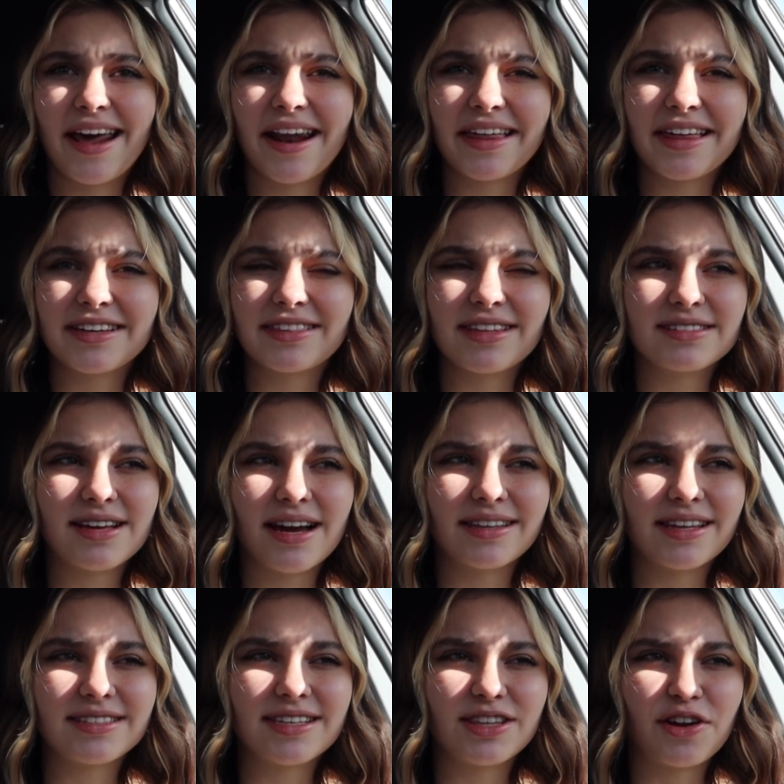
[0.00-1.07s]
And I sit
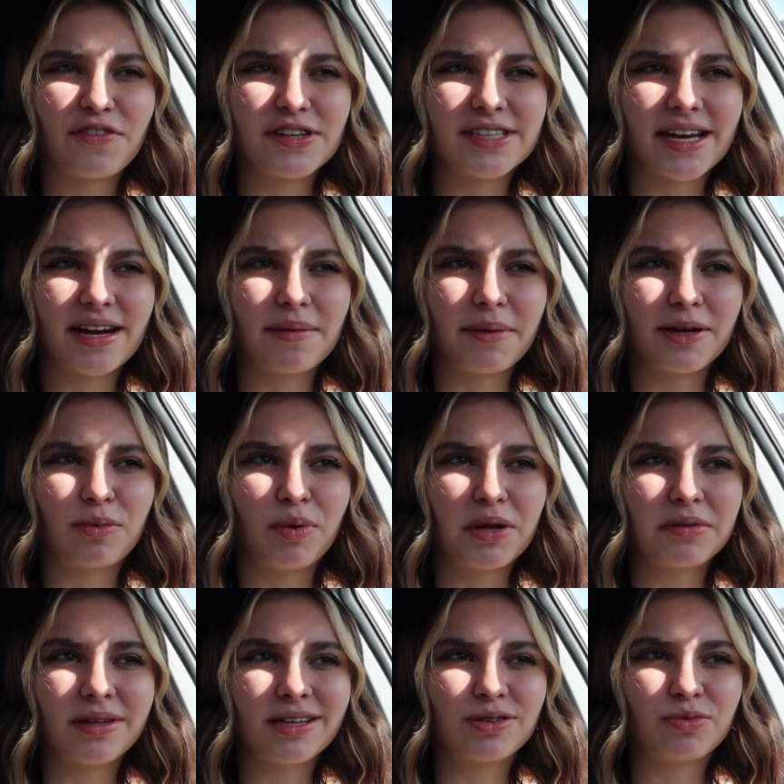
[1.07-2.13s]
there for a second. I'm like, what do
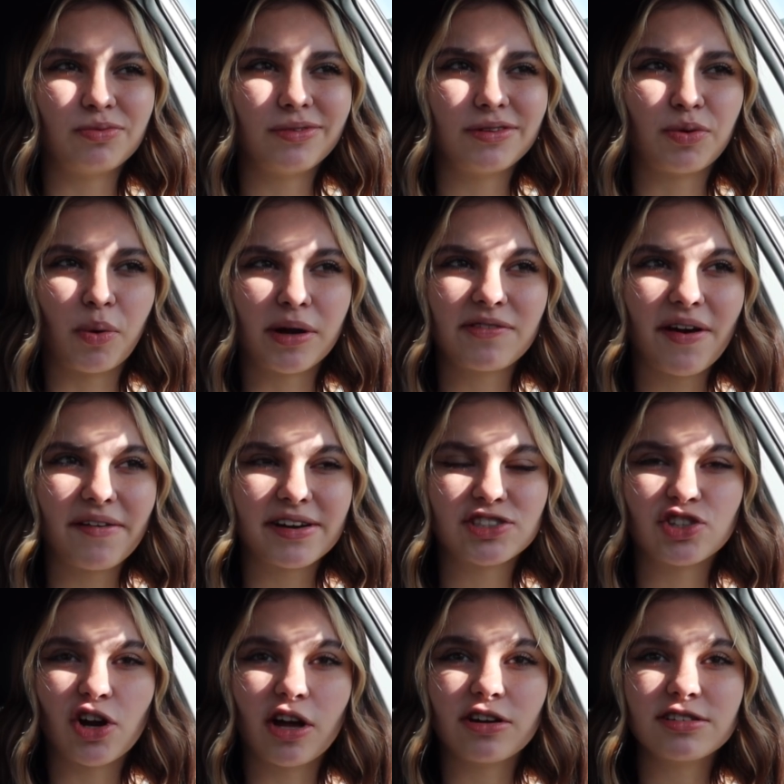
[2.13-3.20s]
you, like $25
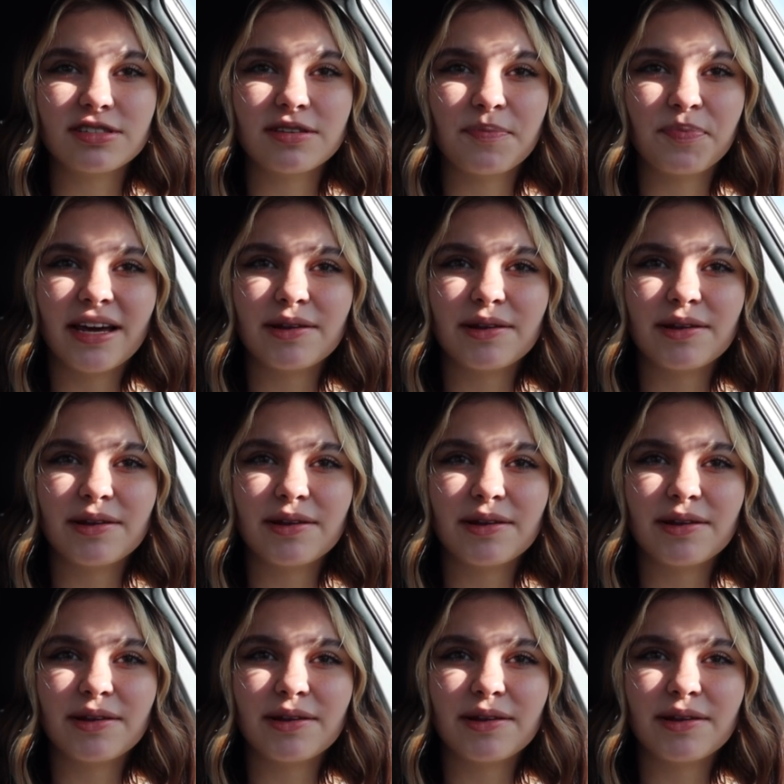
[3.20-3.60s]
extra?